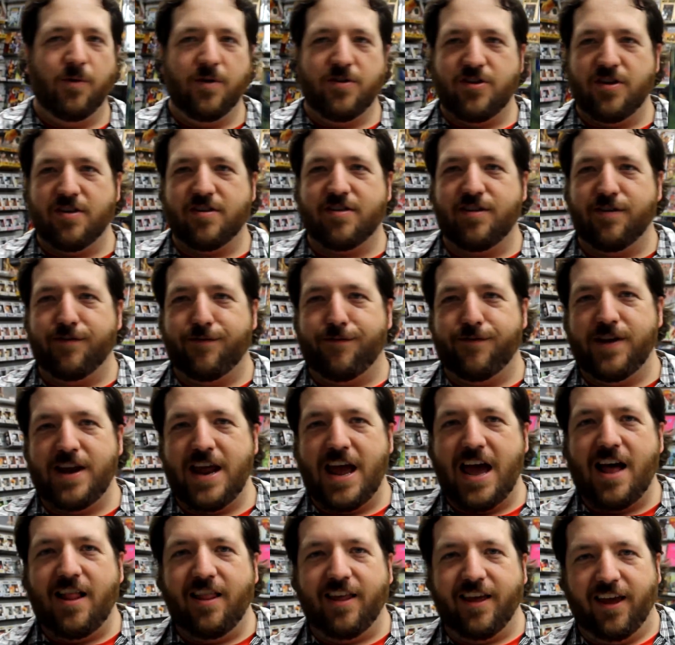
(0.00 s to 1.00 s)
which is the
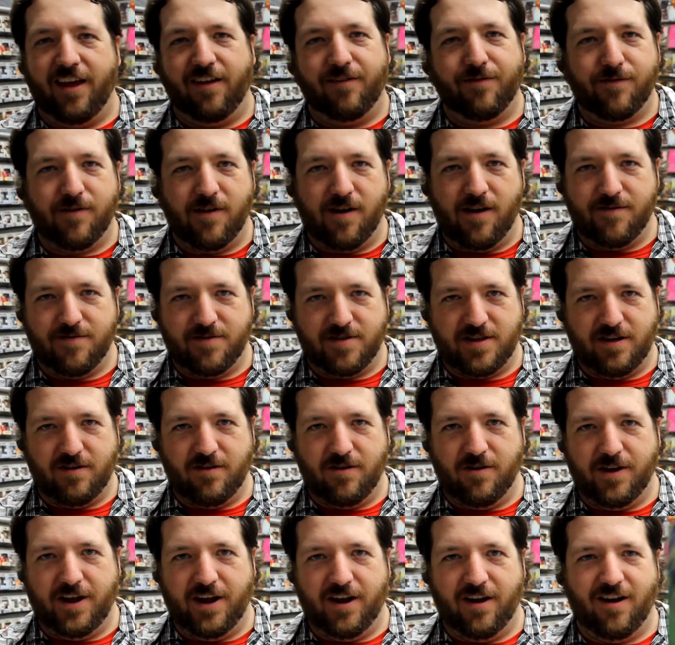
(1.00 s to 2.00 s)
finale of
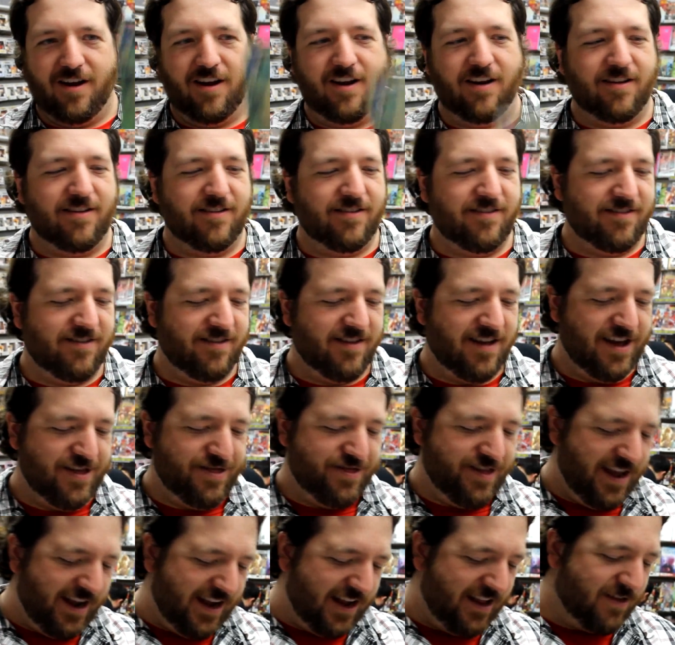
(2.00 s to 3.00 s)
Zero Year. I
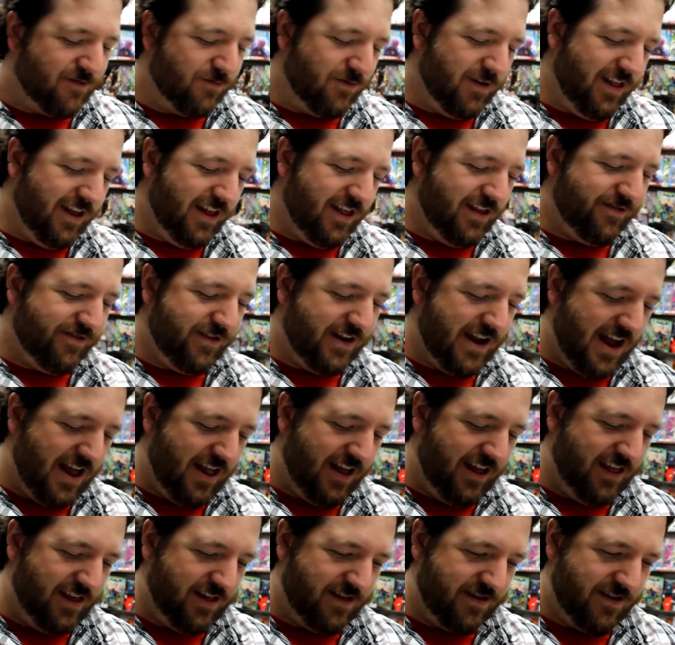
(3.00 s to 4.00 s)
think it's really the
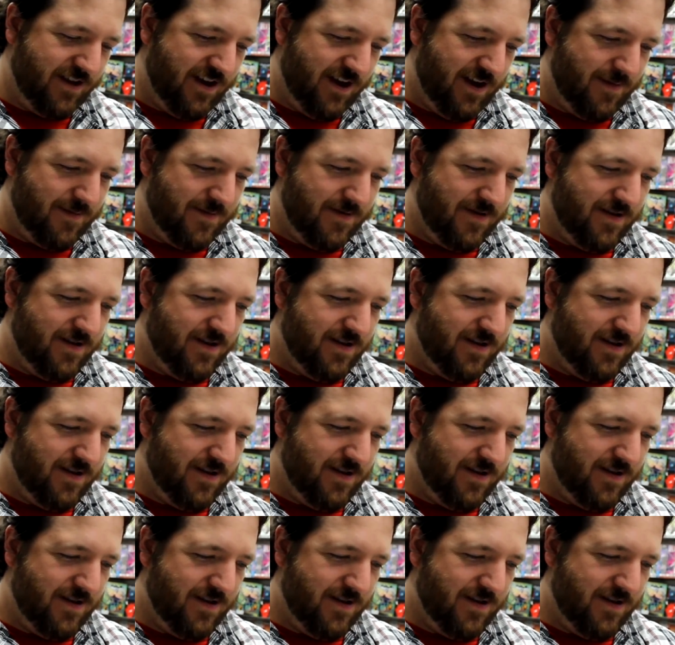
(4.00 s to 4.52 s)
finale this time.